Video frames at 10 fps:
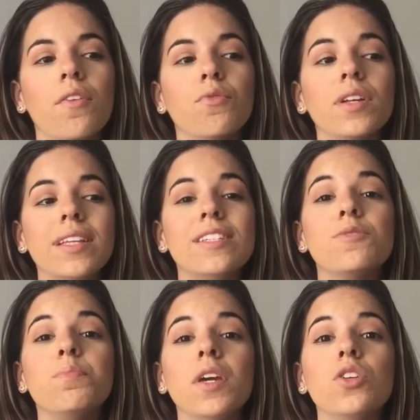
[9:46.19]
really
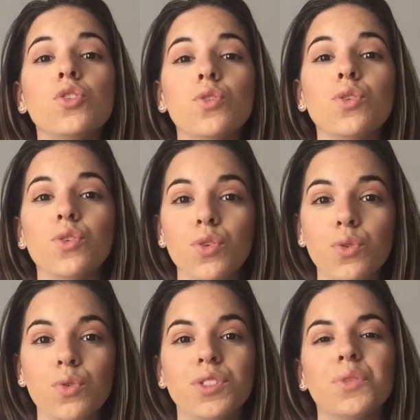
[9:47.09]
speak to
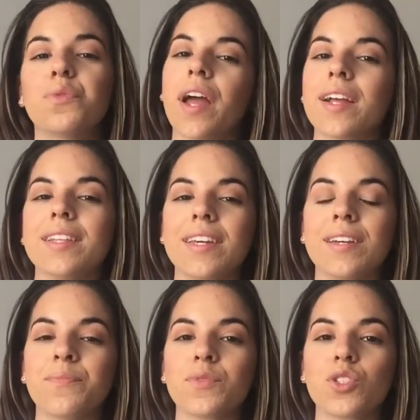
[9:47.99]
you directly.